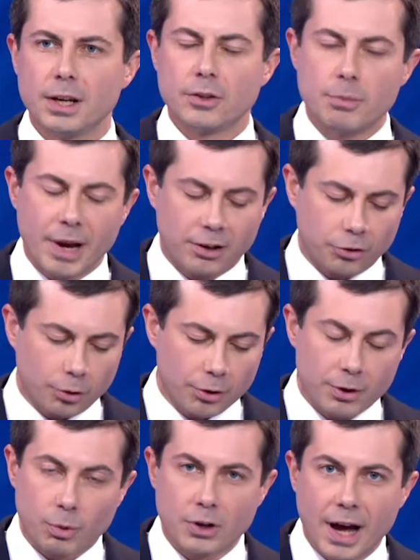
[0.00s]
To make
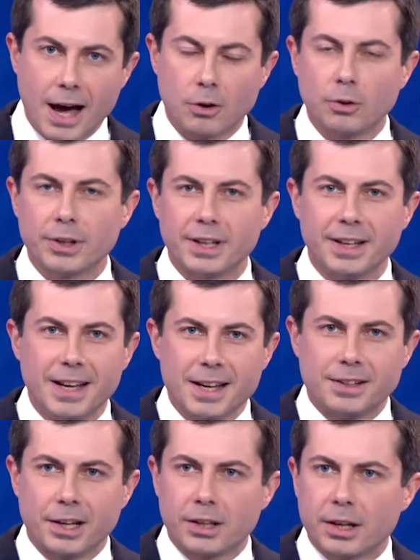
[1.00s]
sure that we're not only
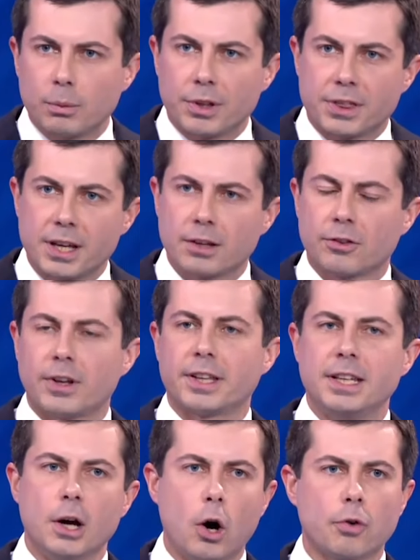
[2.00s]
dealing with things
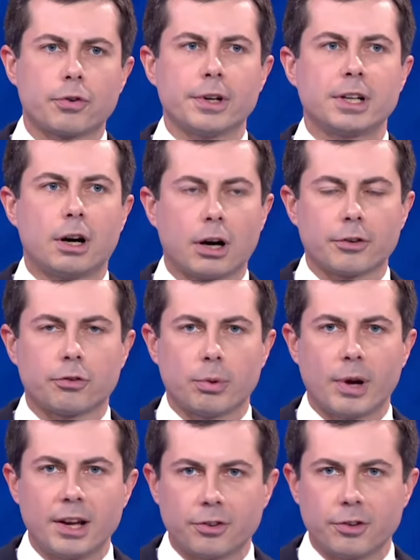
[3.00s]
like the
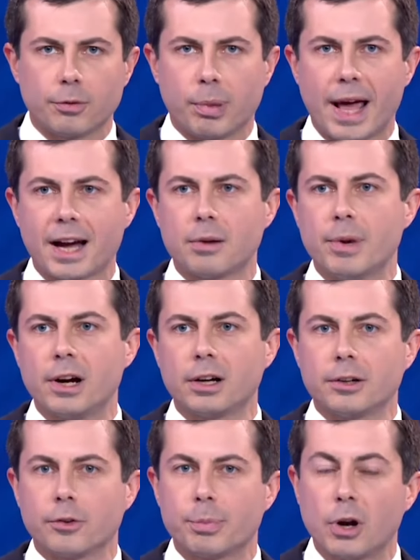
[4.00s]
over-incarceration of black
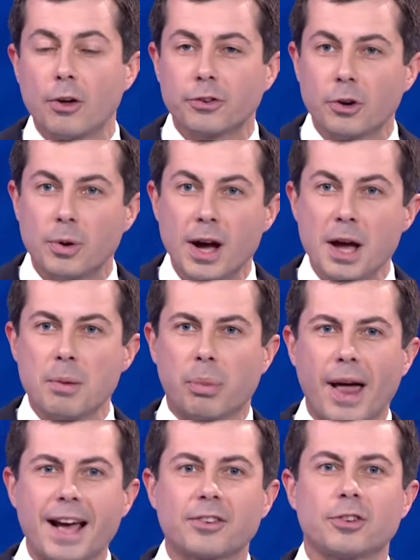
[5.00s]
Americans, but also
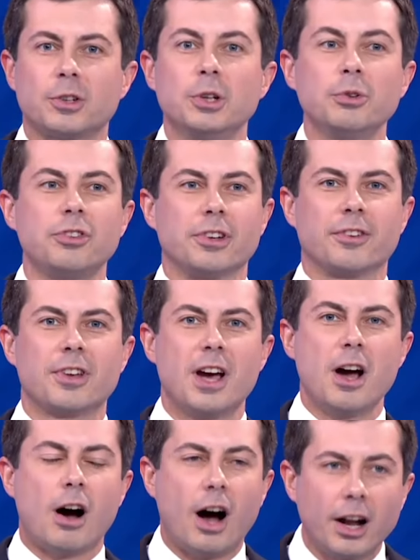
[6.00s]
black solutions,
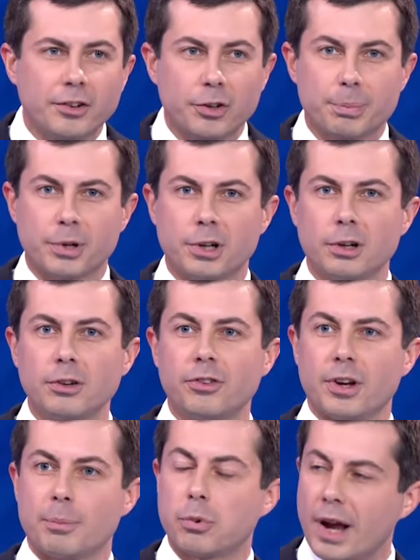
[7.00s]

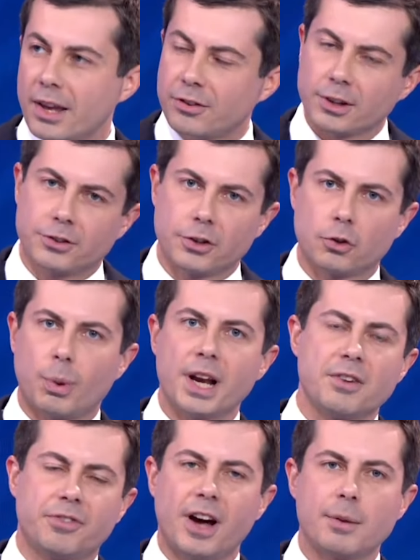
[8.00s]
entrepreneurship, raising to
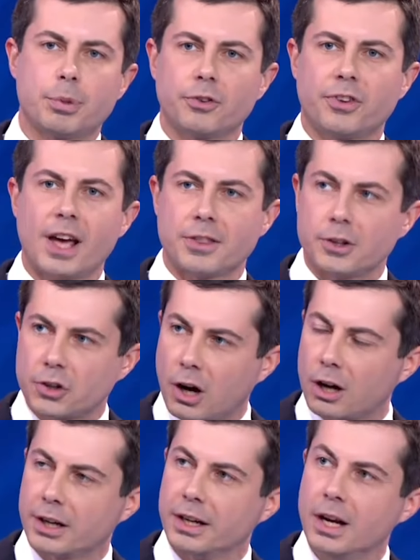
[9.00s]
25% the
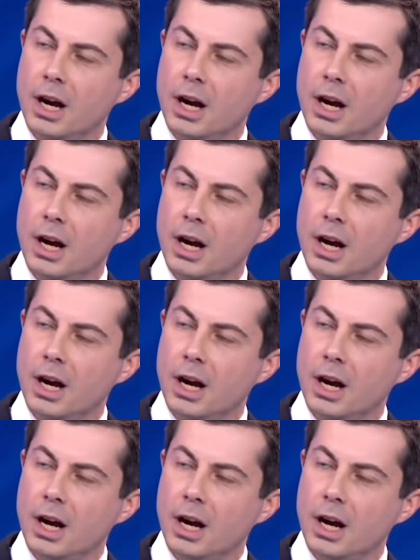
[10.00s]
target